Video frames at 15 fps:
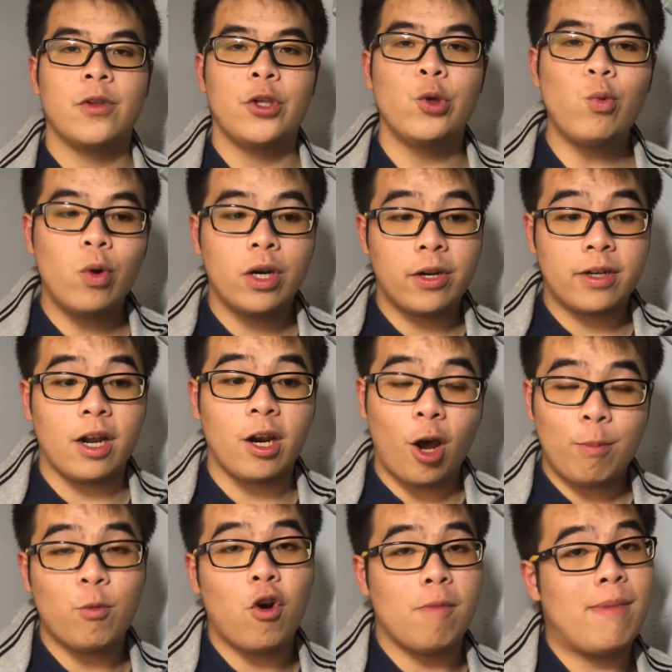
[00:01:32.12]
You will learn a
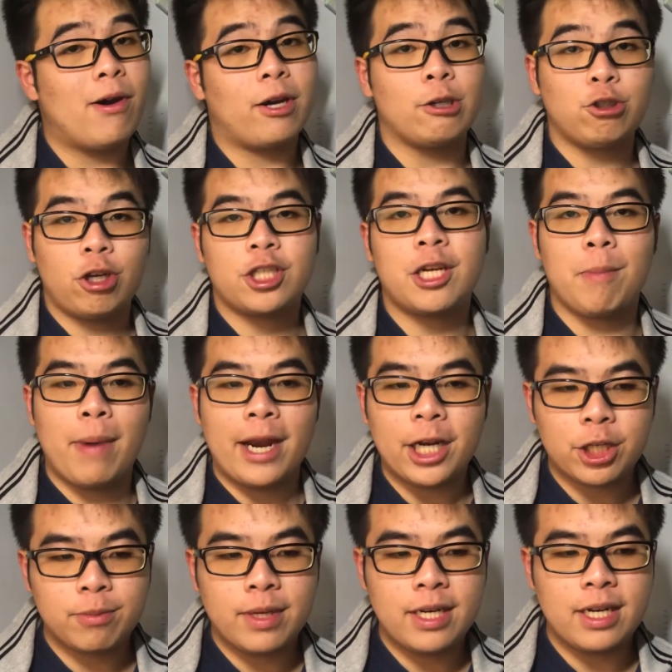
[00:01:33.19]
lot more about construction
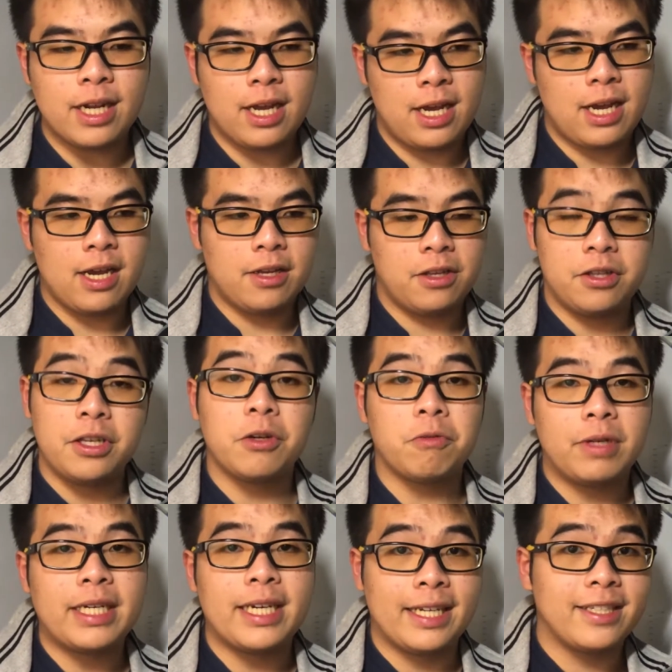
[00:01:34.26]
management
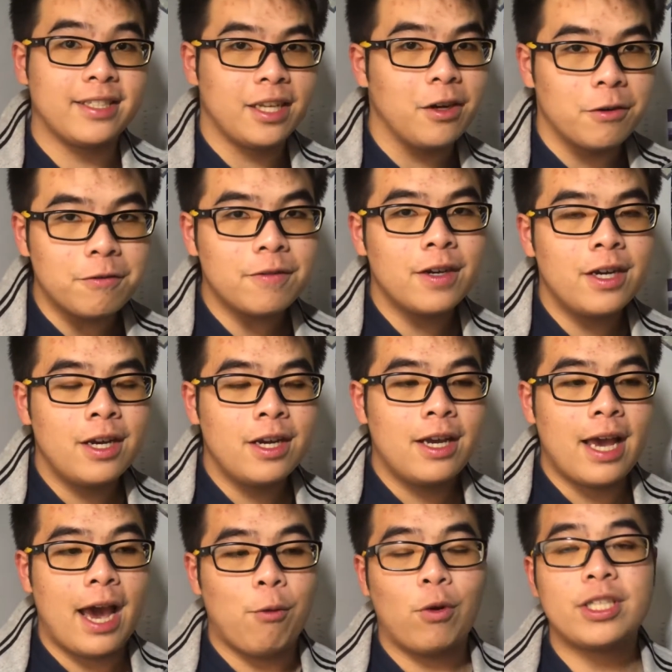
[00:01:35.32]
theory itself
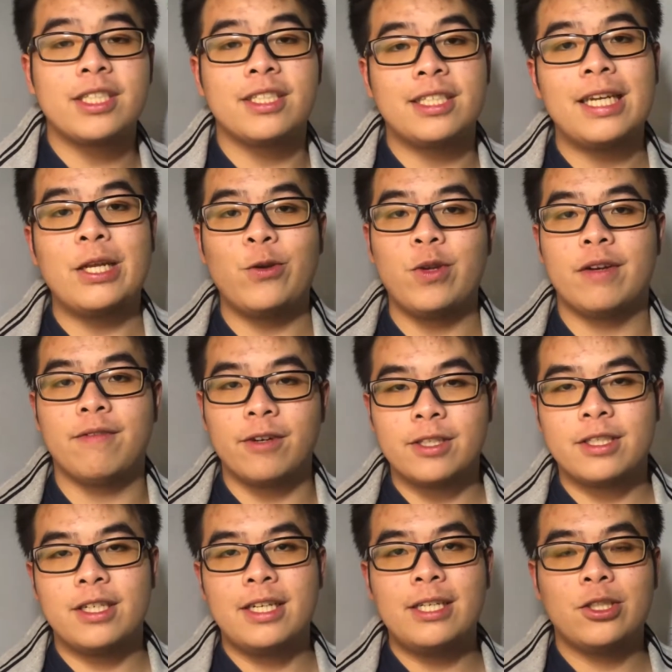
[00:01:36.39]
at Western Sydney
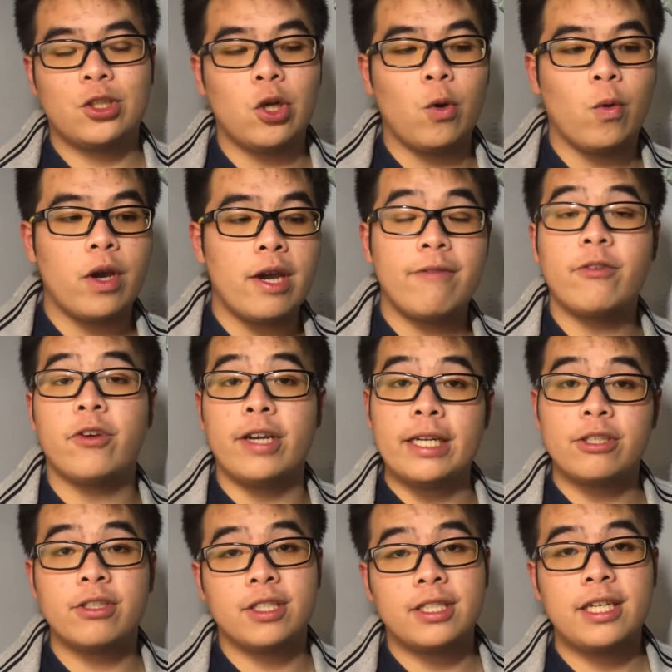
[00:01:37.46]
University. So if you're
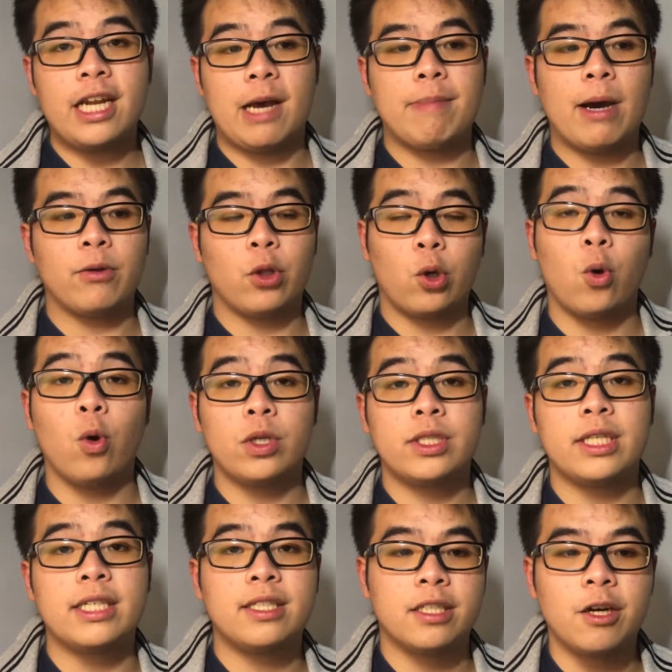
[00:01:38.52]
interested about the
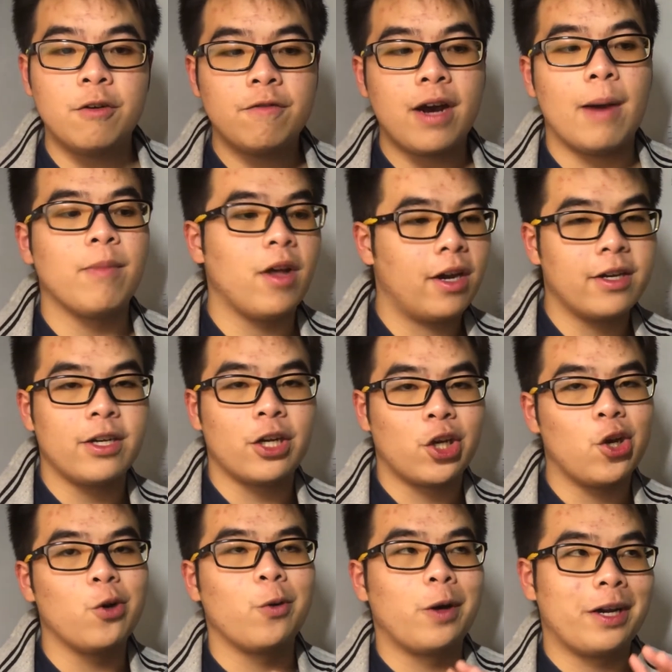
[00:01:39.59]
course itself, I'm not gonna
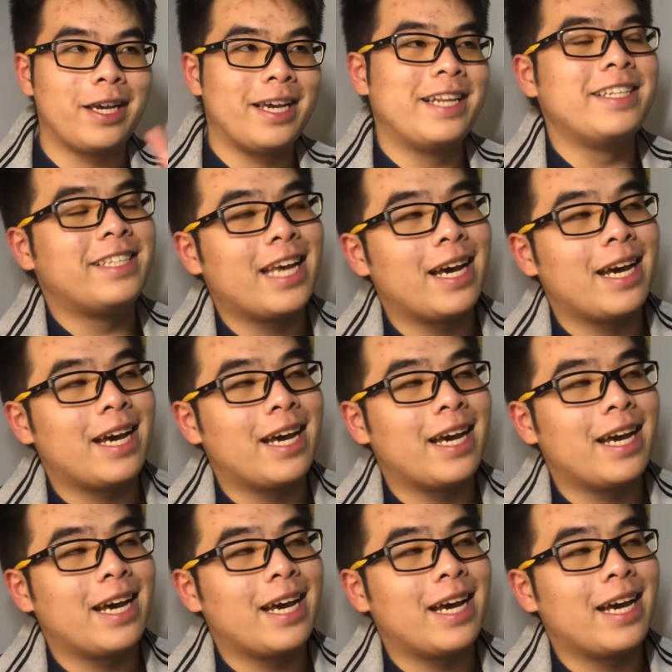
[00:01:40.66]
go in